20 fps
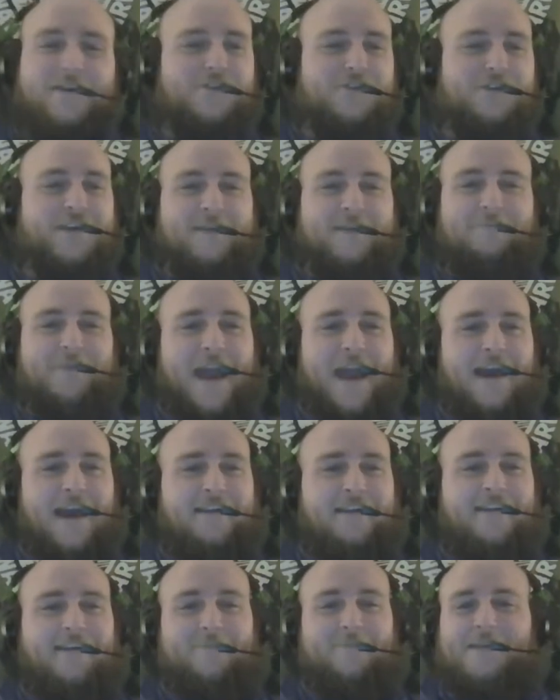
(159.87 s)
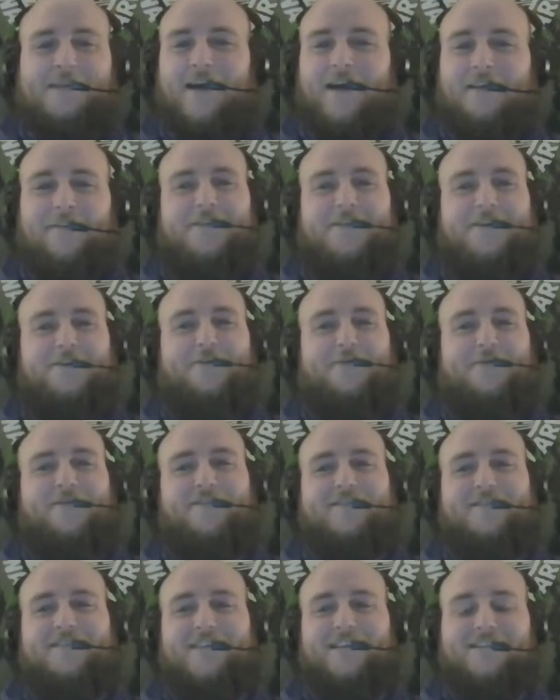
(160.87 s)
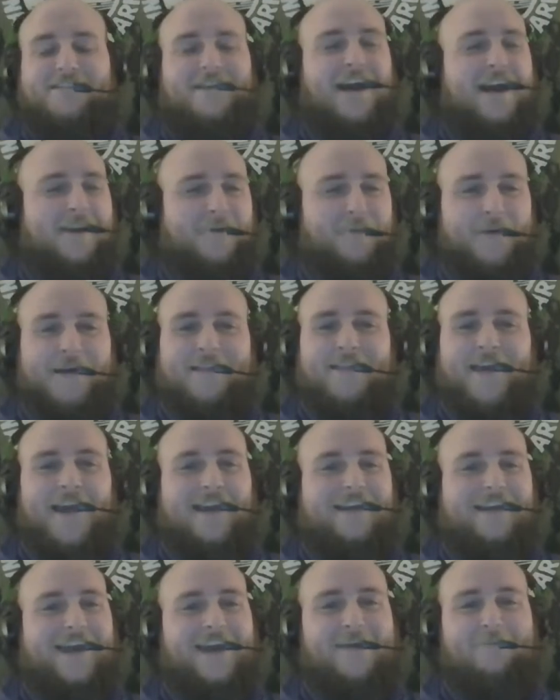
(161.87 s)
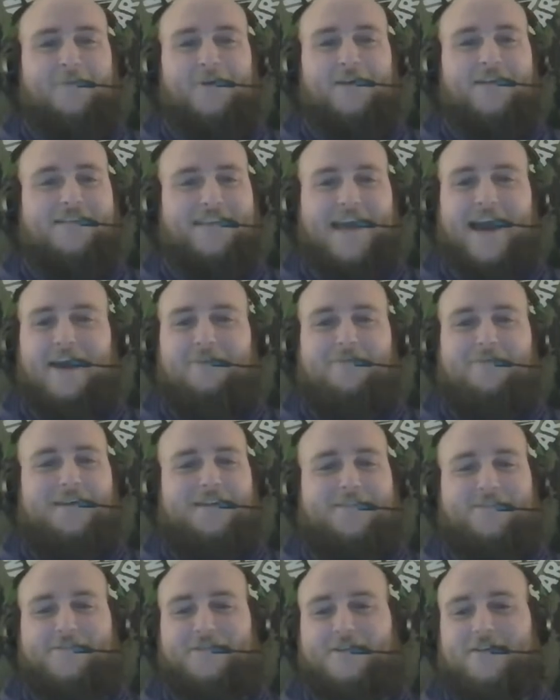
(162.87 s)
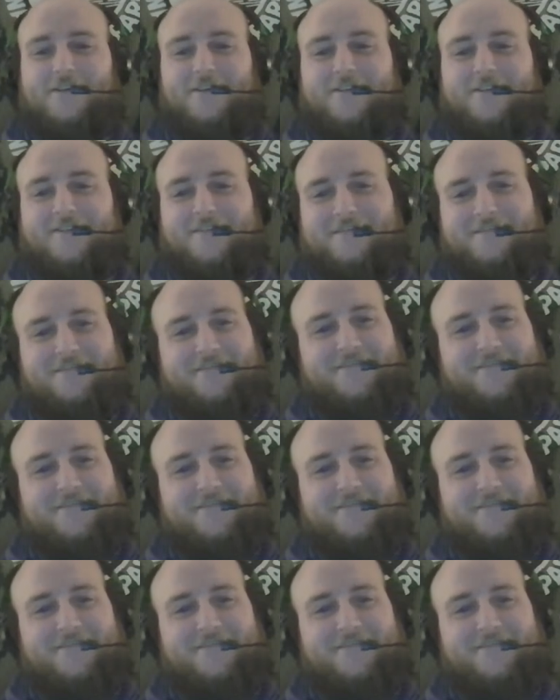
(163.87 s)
Michigan, man, I'm telling you, he's got to win that game or he's out next year.